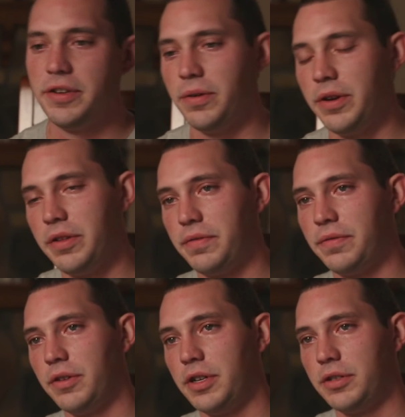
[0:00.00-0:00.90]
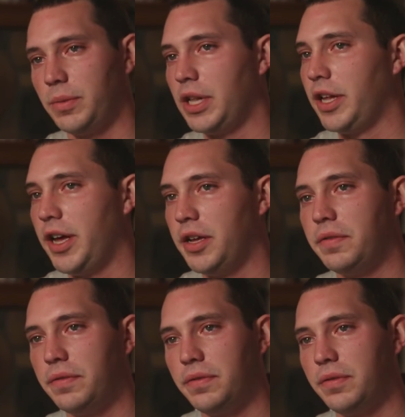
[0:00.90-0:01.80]
to deal with for the rest of my
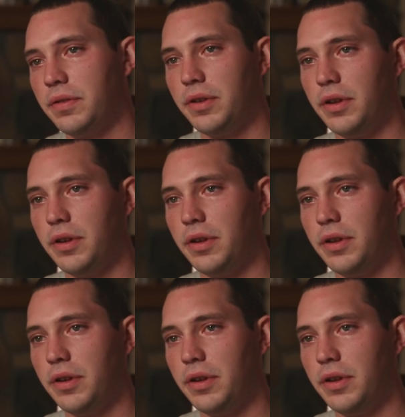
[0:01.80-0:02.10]
life.